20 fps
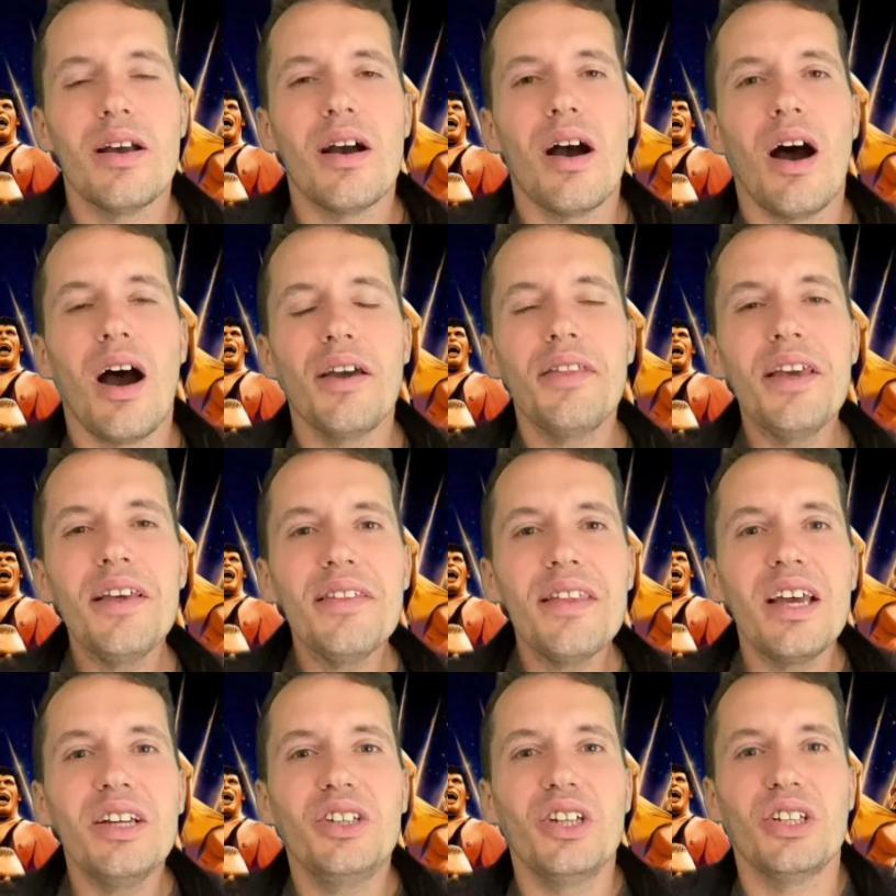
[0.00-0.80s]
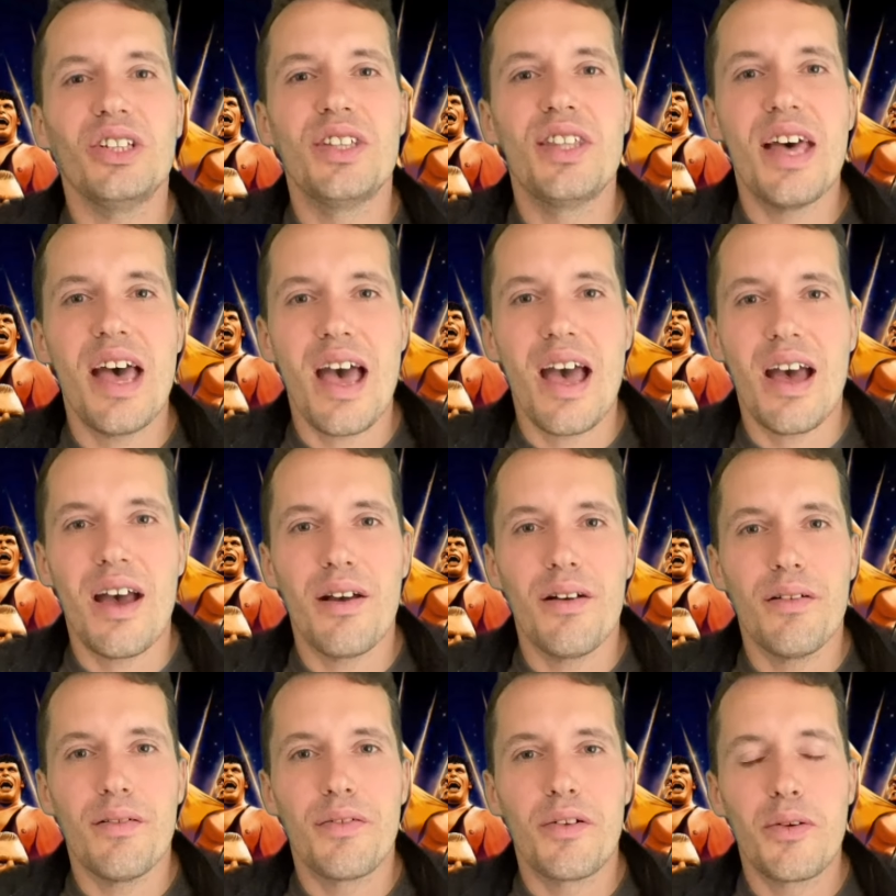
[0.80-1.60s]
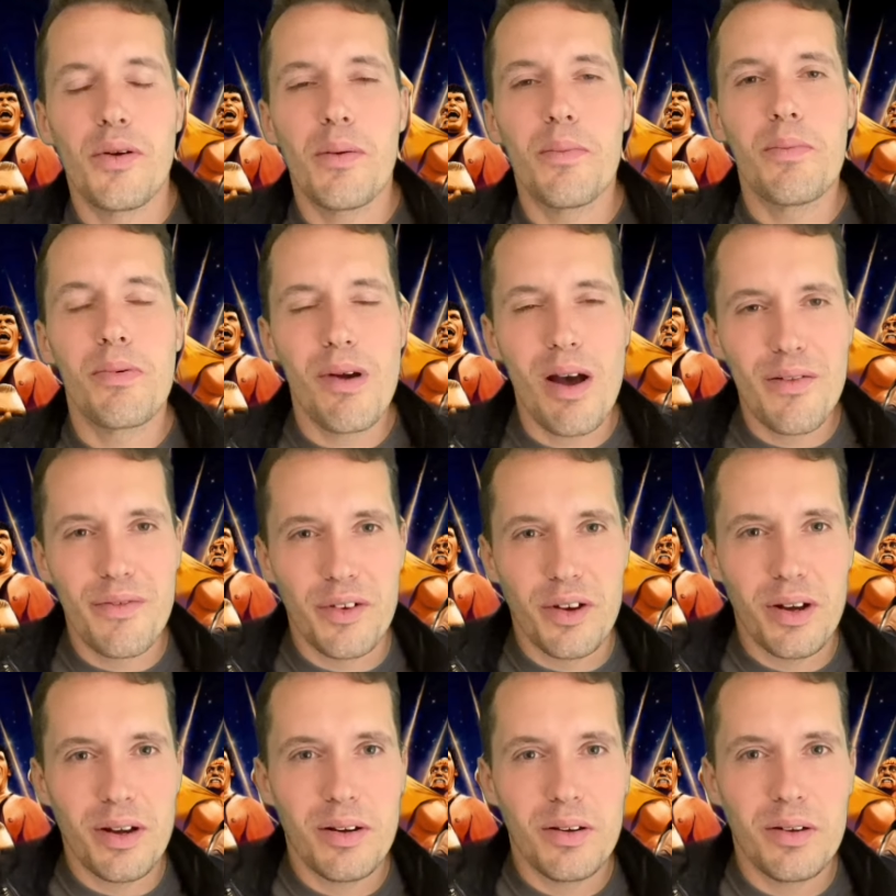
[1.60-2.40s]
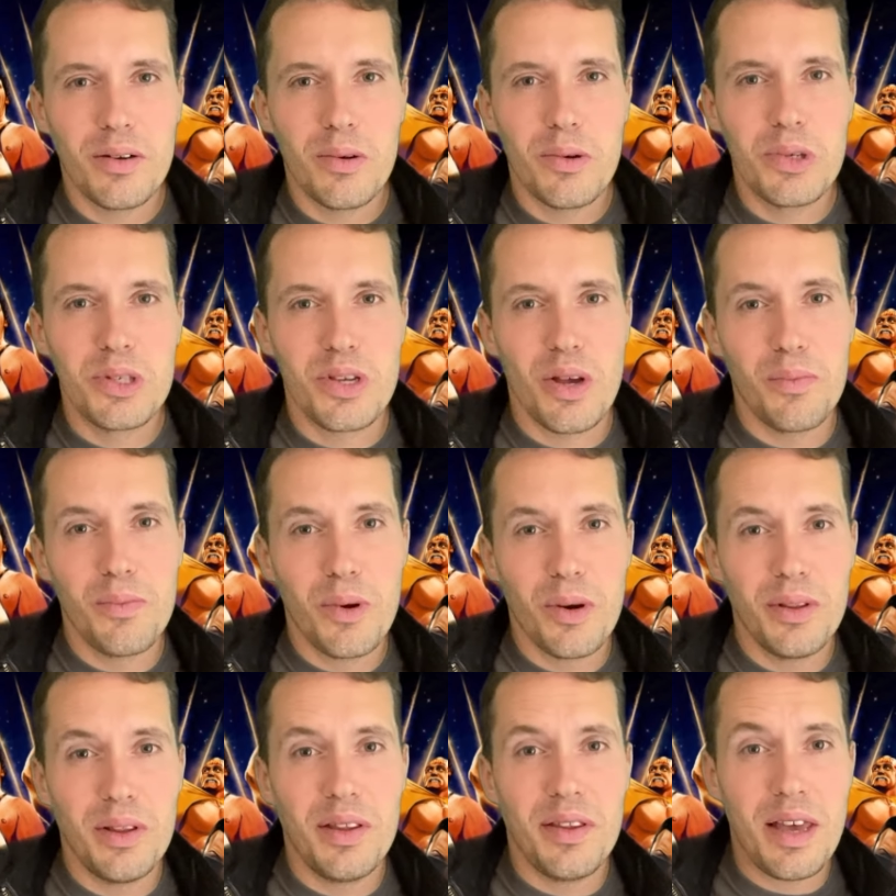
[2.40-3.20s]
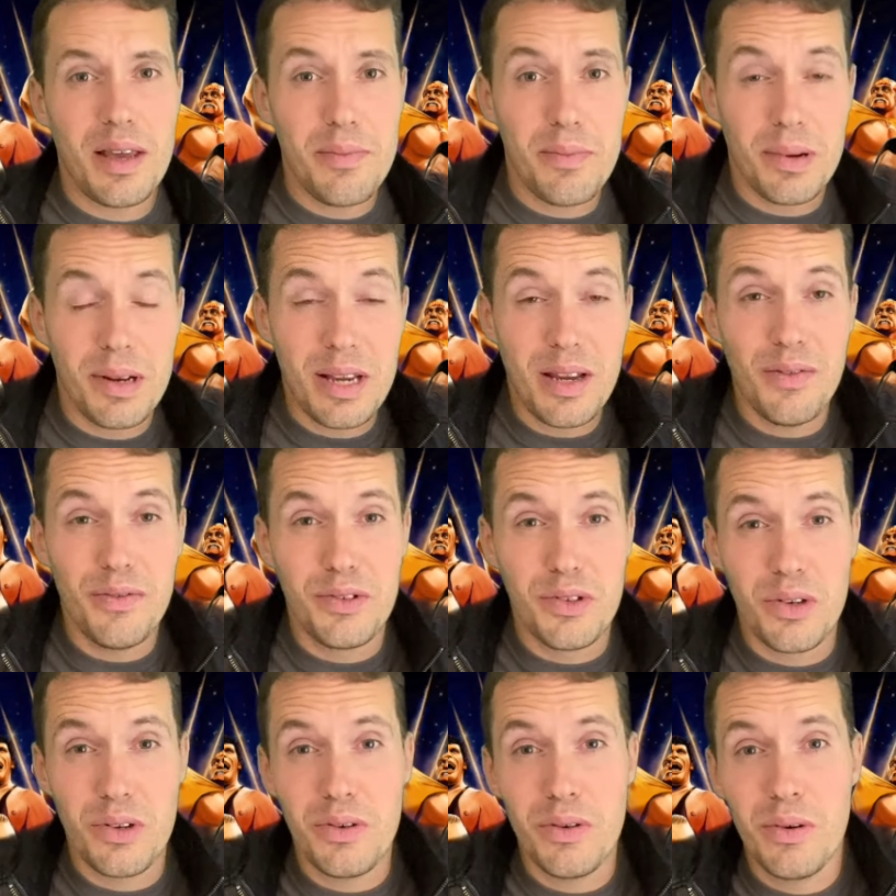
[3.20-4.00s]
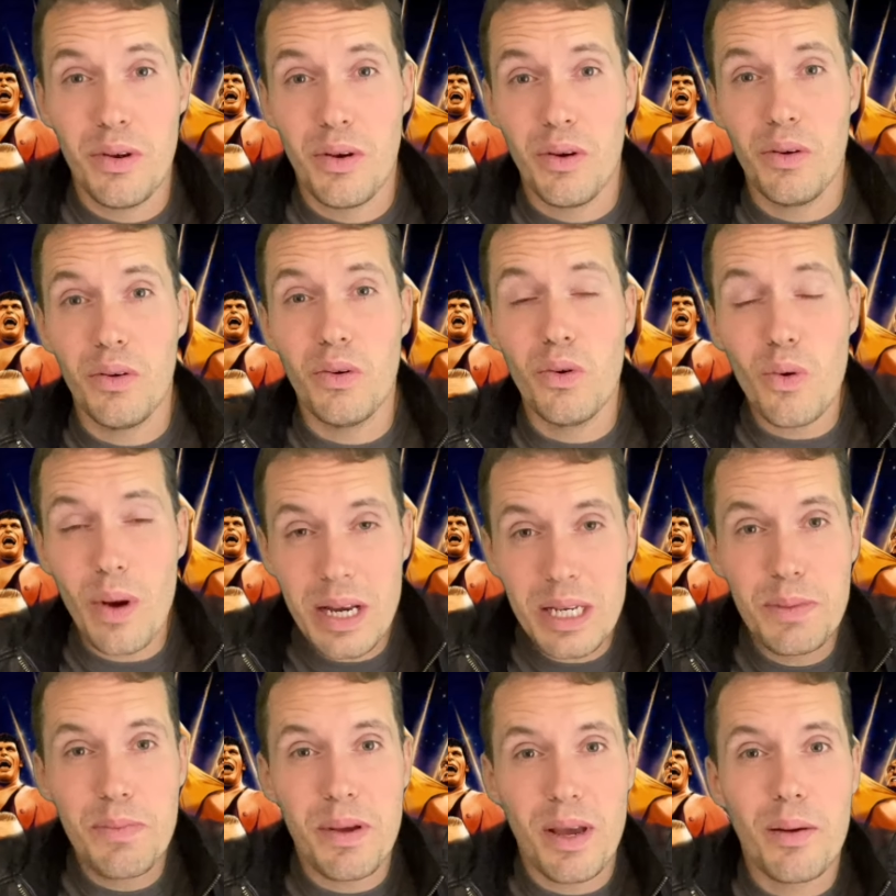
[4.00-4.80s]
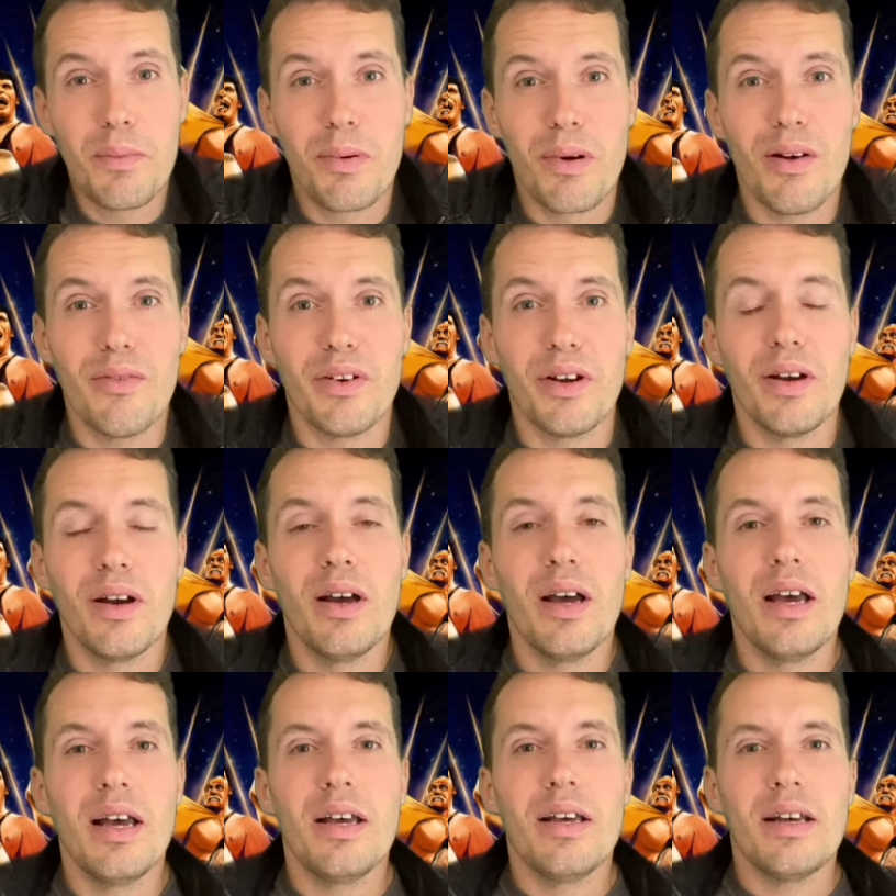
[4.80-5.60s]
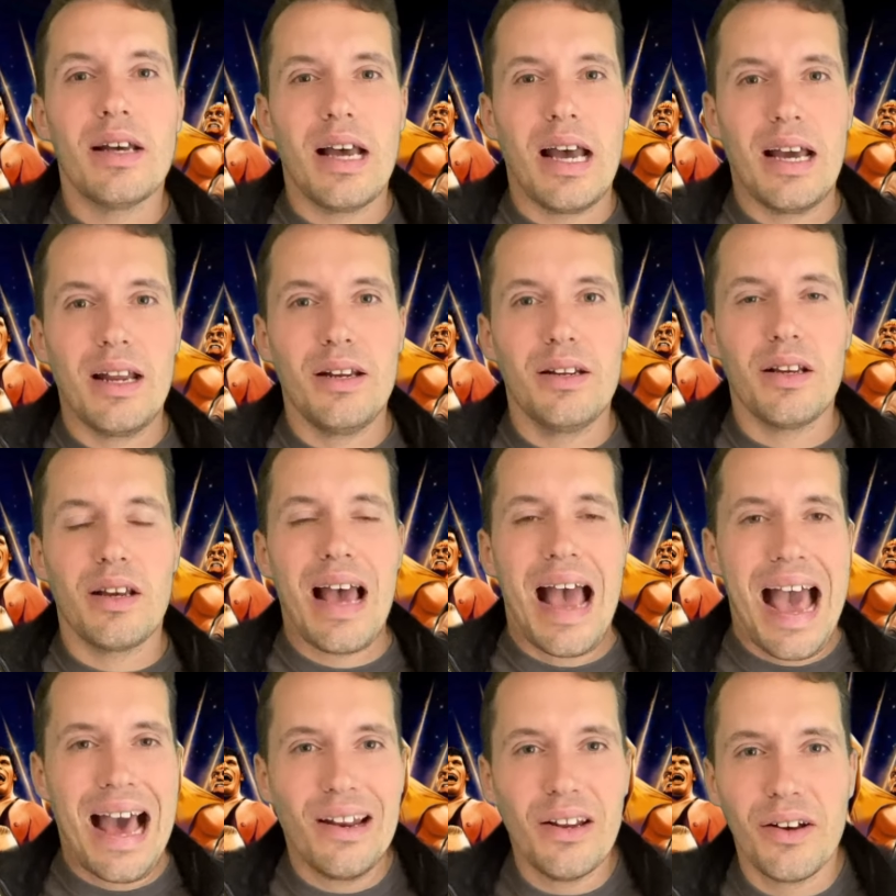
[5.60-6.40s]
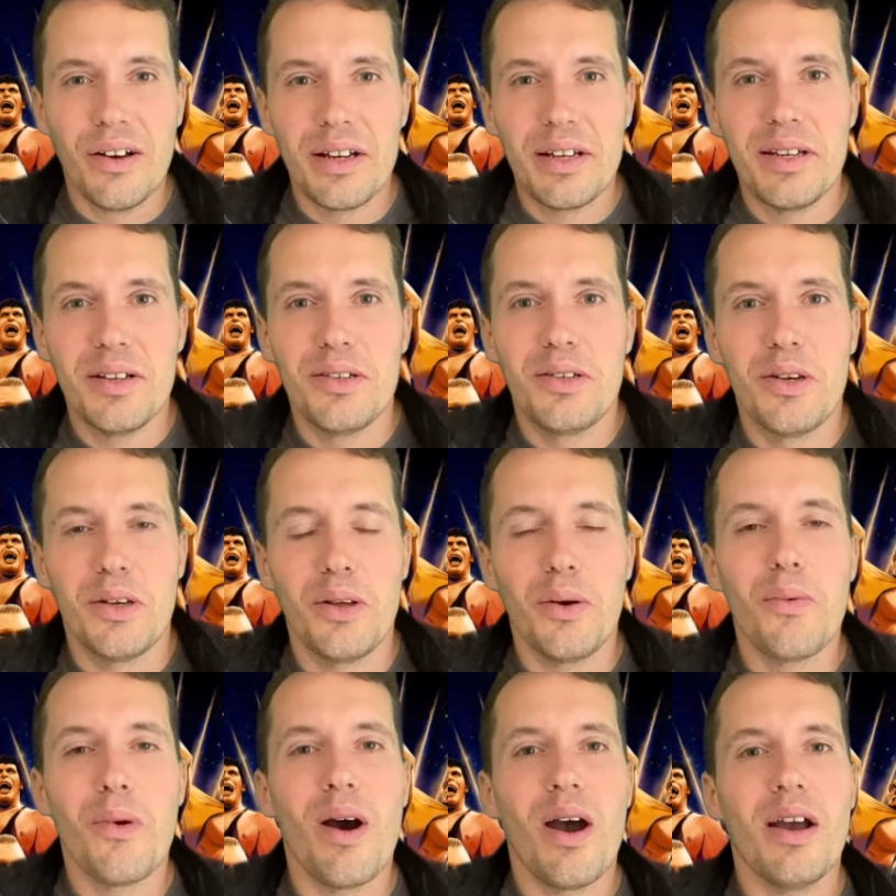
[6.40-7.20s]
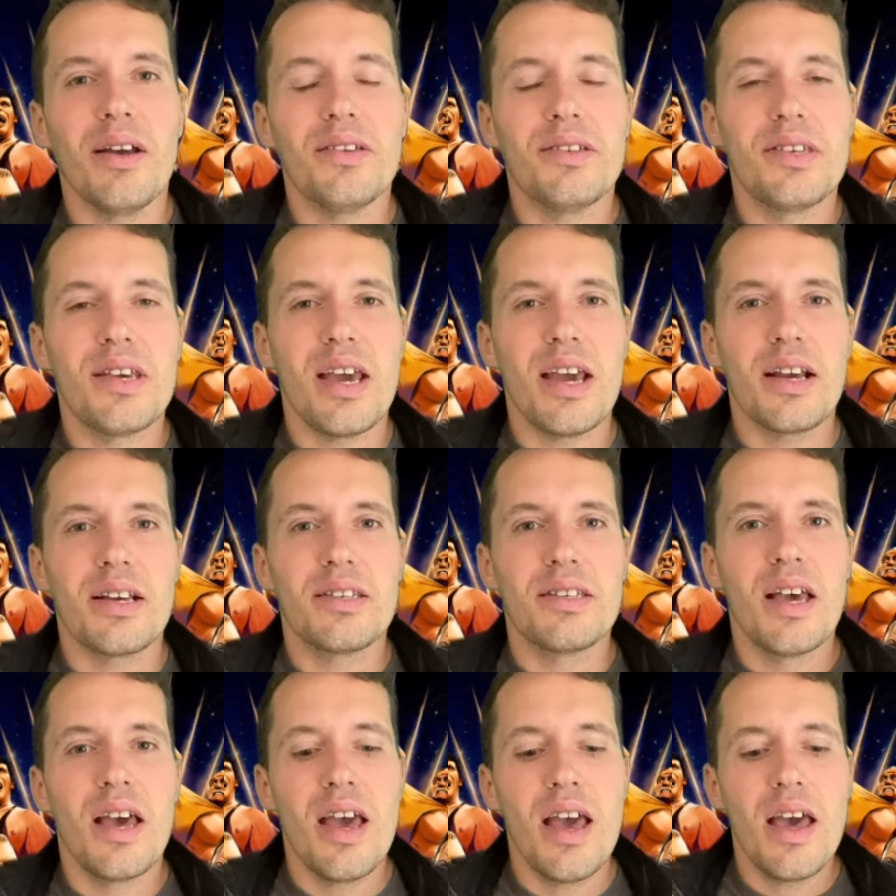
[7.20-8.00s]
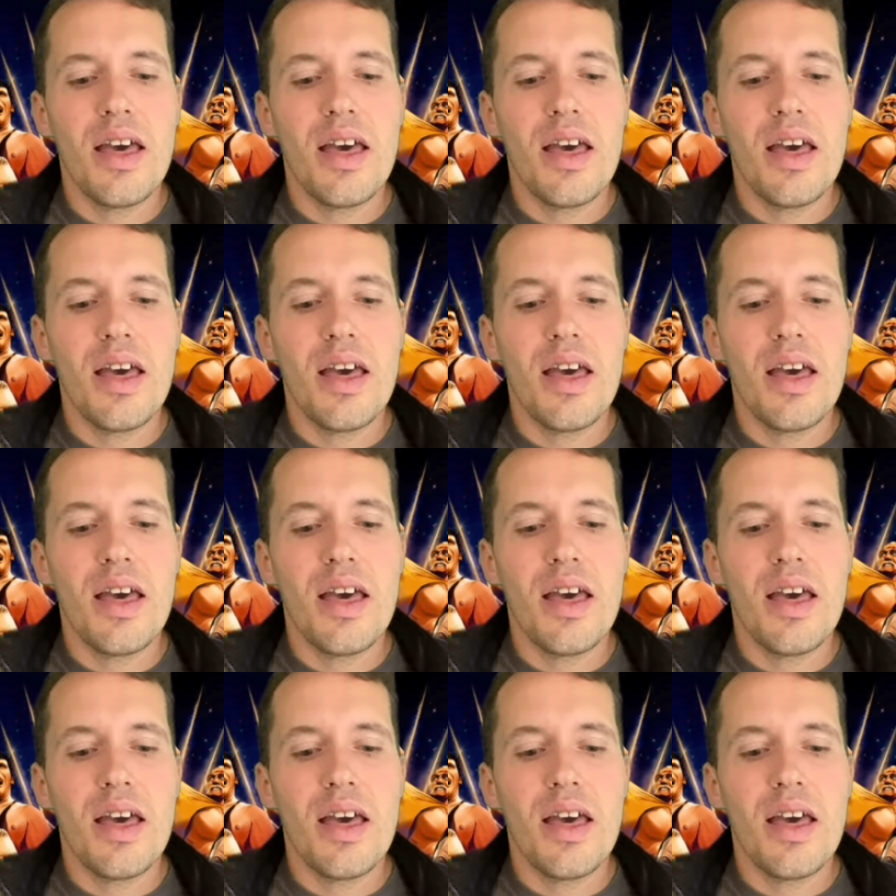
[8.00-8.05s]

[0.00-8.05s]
I think they're just there for a brother or someone they believe to always be a brother and ally to the Wyatt Sicks.